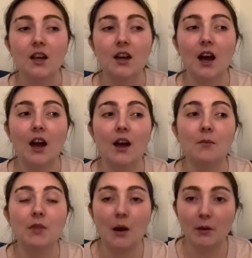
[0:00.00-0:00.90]

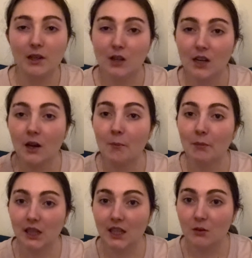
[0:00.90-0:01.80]
That way you get a
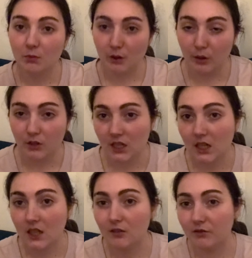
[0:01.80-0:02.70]
complete
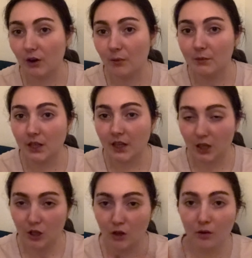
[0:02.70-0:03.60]
protein from the
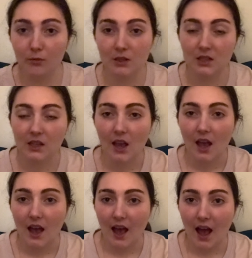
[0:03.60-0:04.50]
legumes
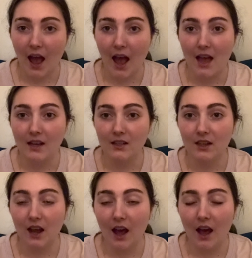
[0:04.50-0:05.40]
and
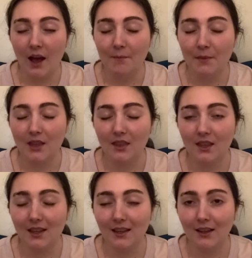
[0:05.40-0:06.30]

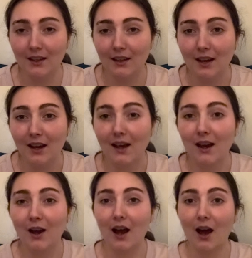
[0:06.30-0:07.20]
the
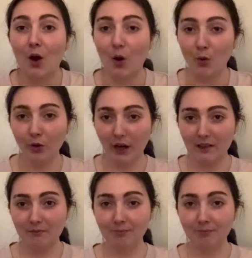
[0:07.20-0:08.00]
whole grain.